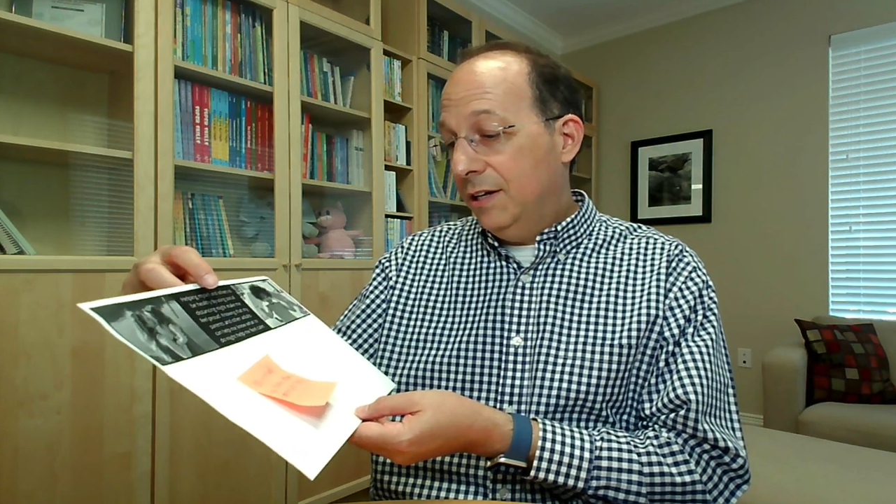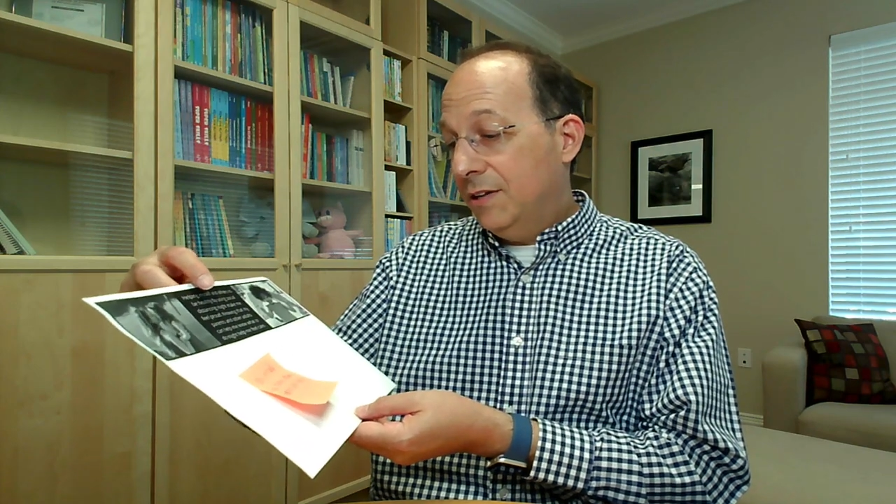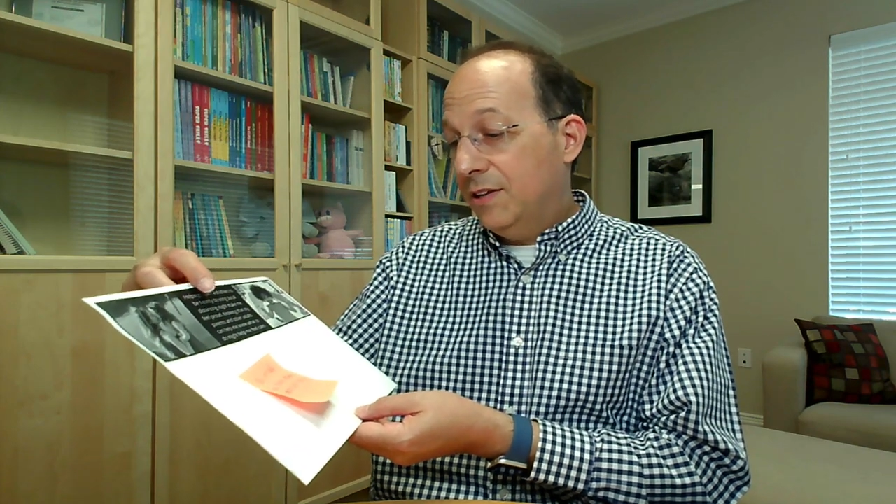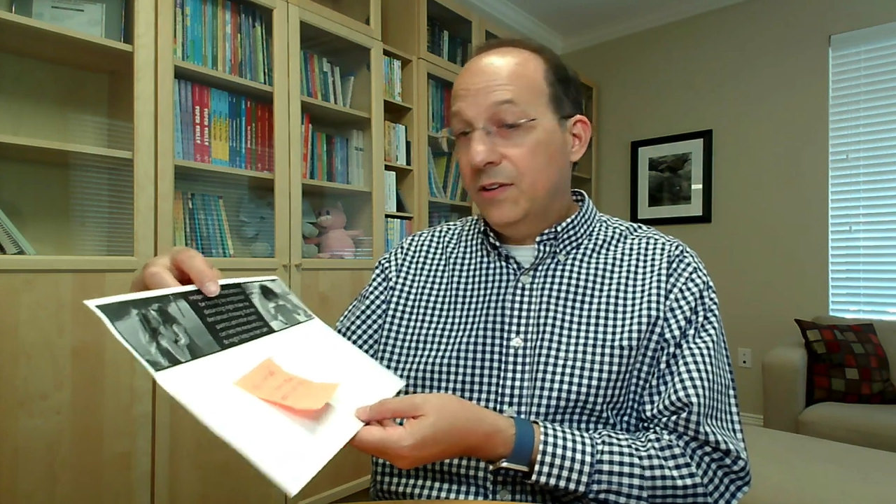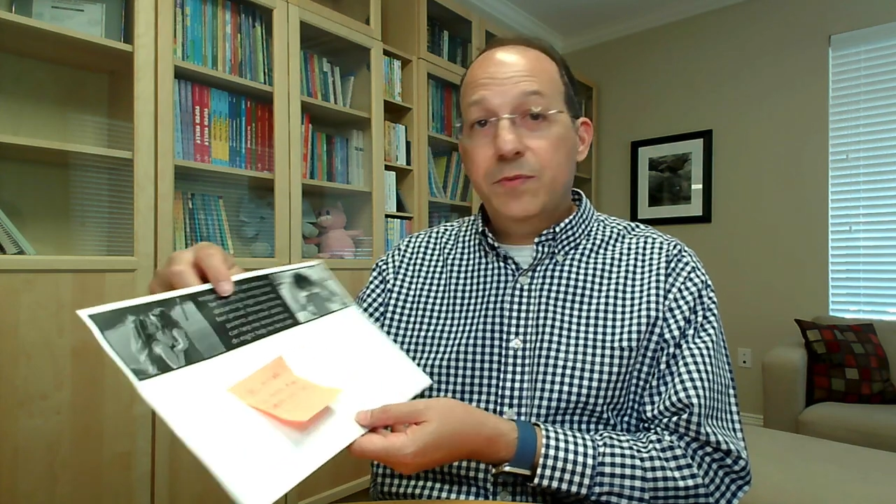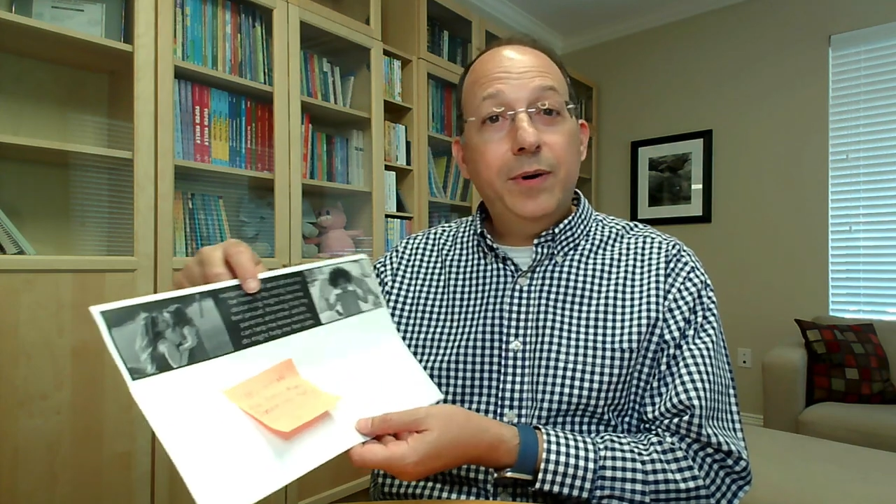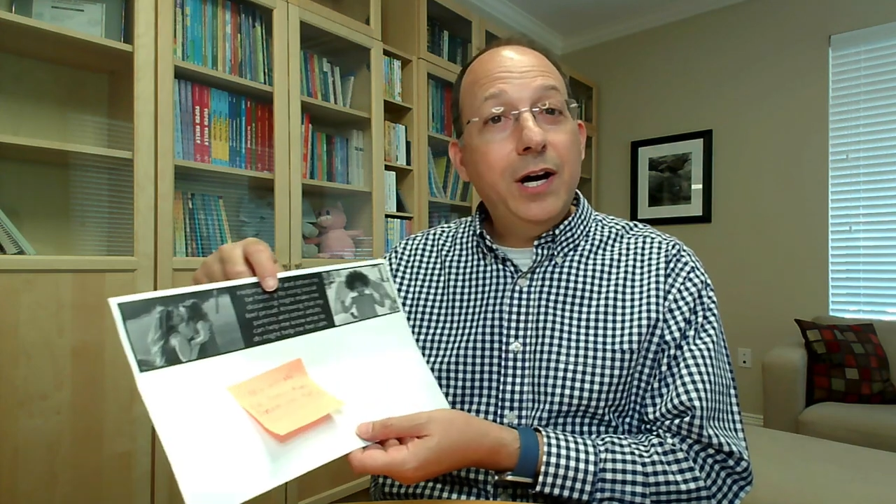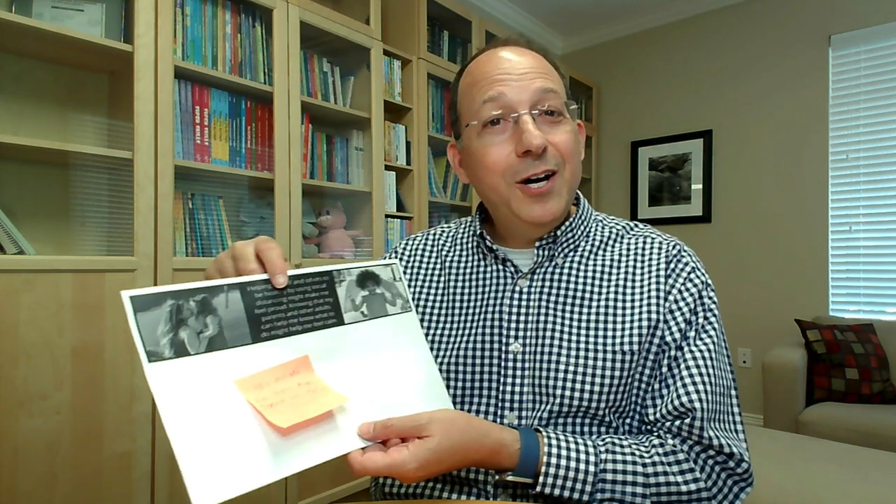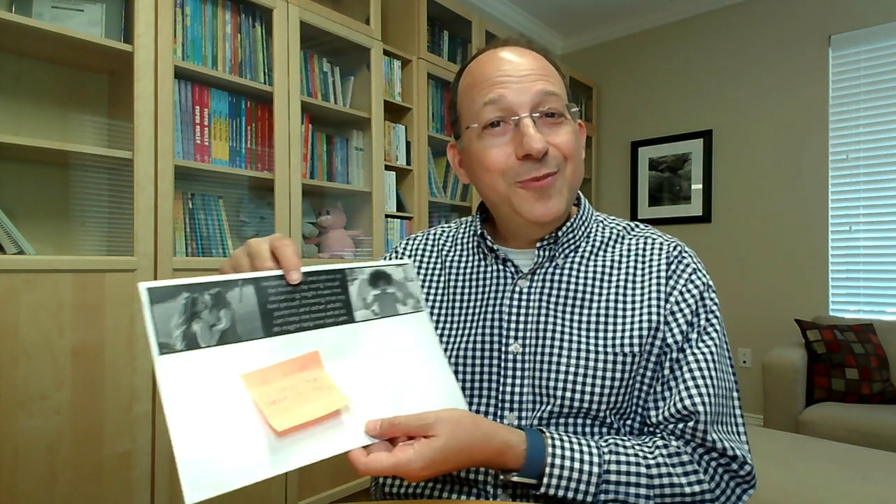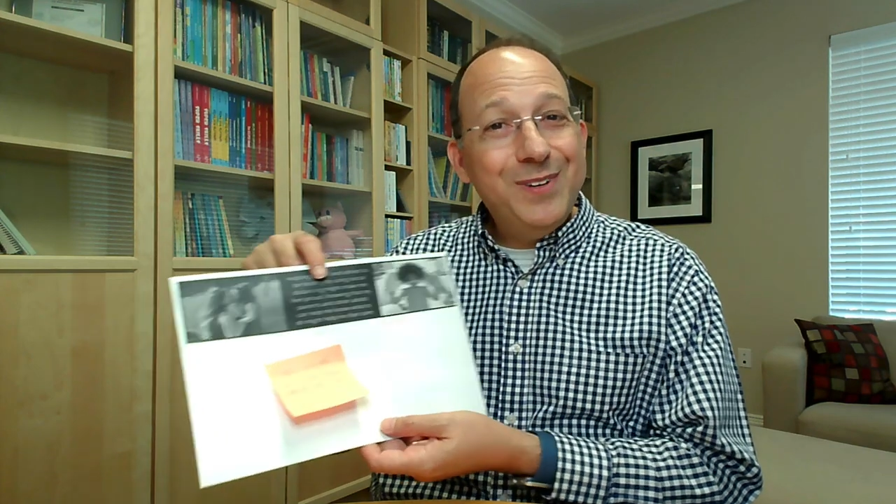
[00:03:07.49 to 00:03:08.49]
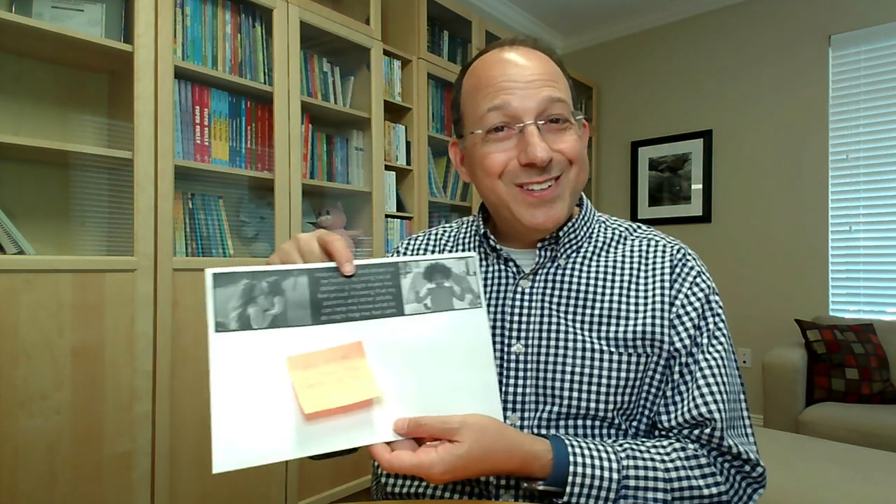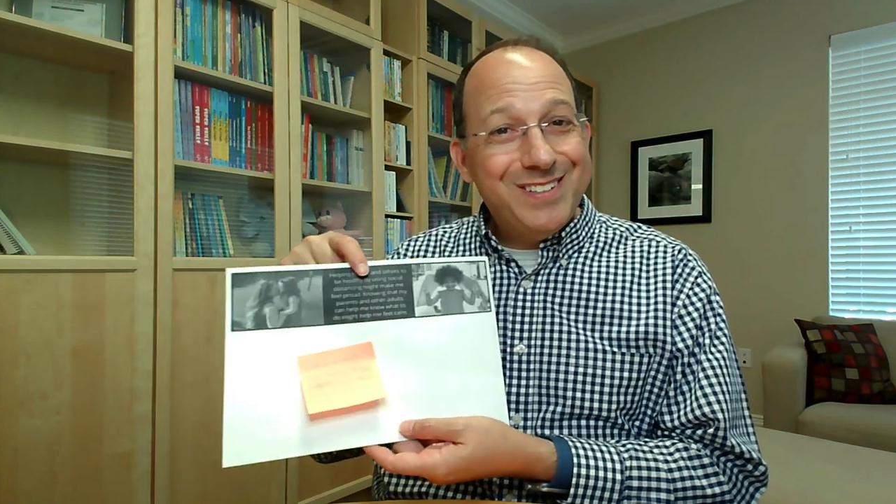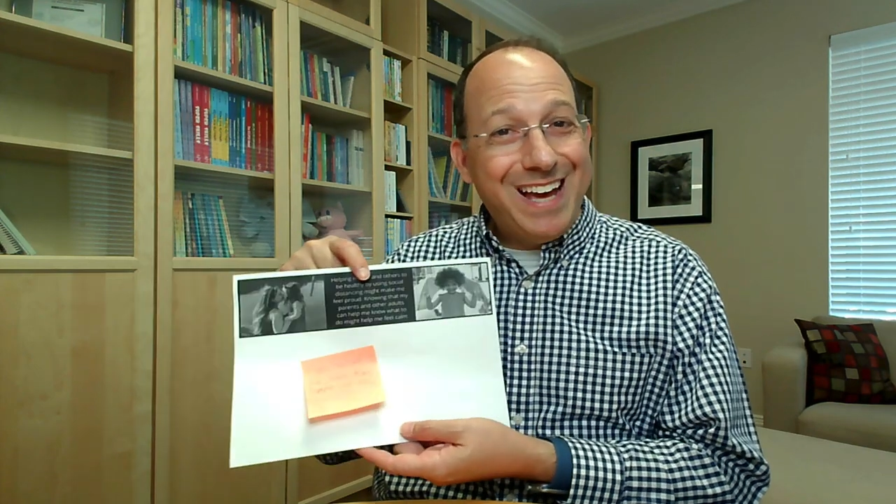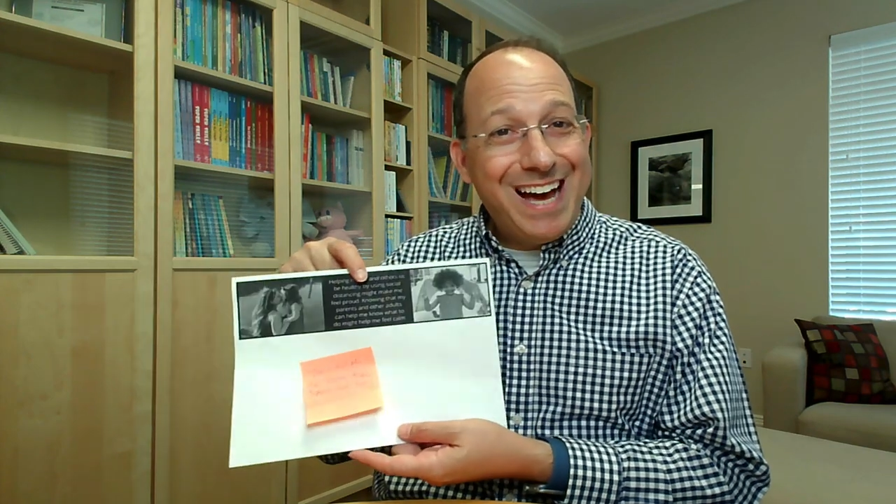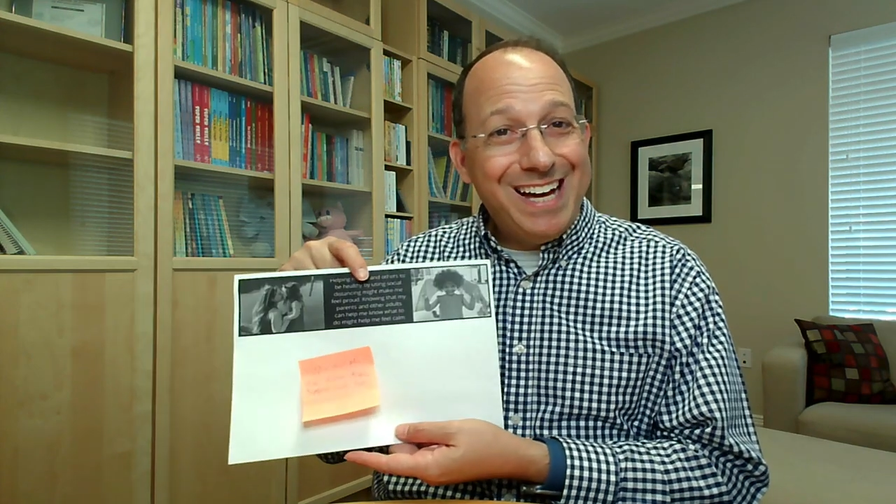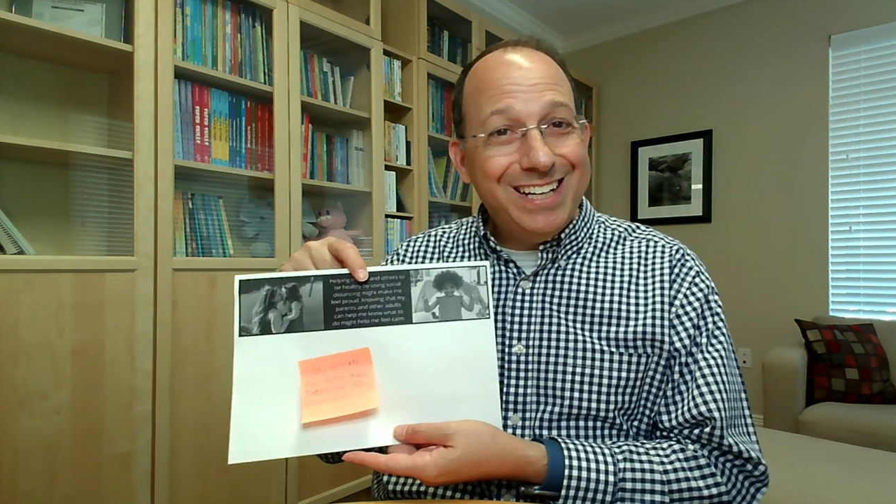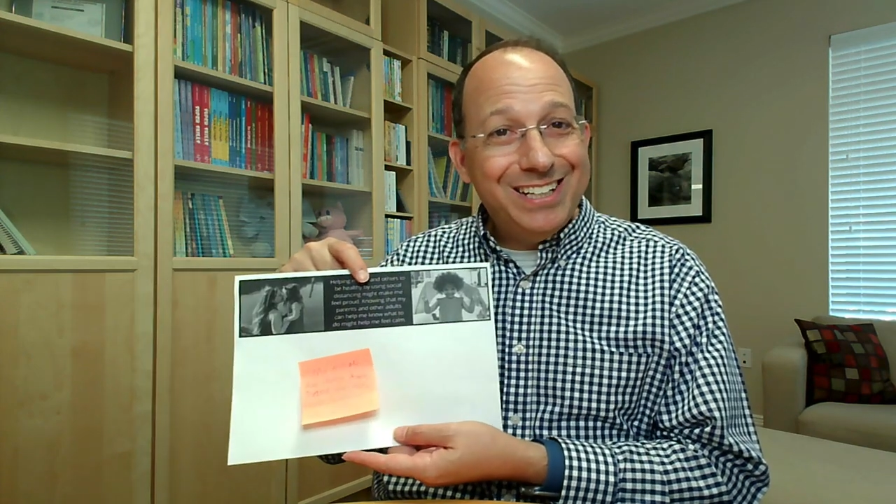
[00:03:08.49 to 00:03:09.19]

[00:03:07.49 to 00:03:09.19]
And he said his mom and his dad